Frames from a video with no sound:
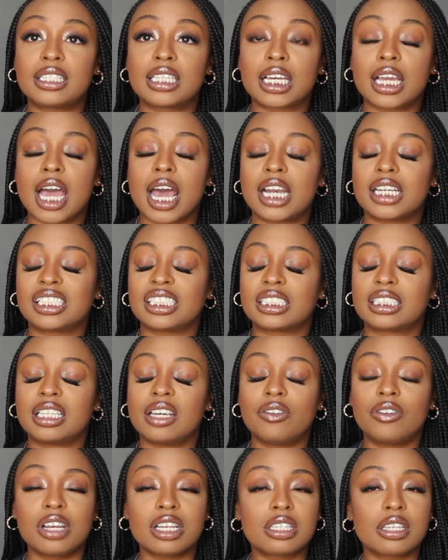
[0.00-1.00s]
to kind of just
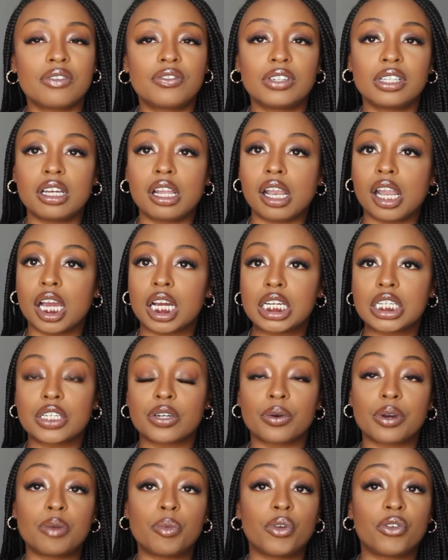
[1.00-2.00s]
give yourself a little
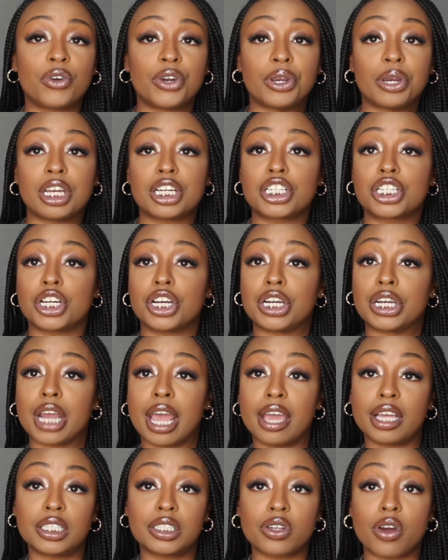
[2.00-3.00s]
luxury before you get your
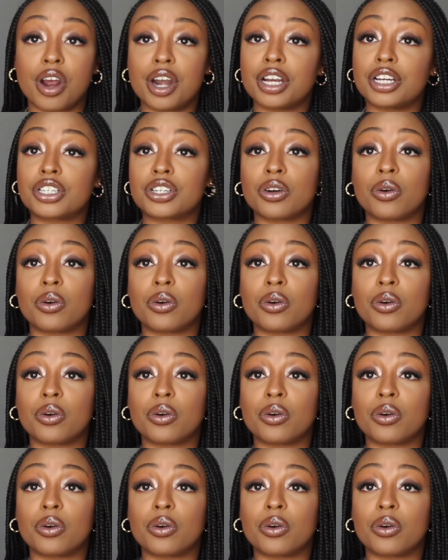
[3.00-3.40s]
day started,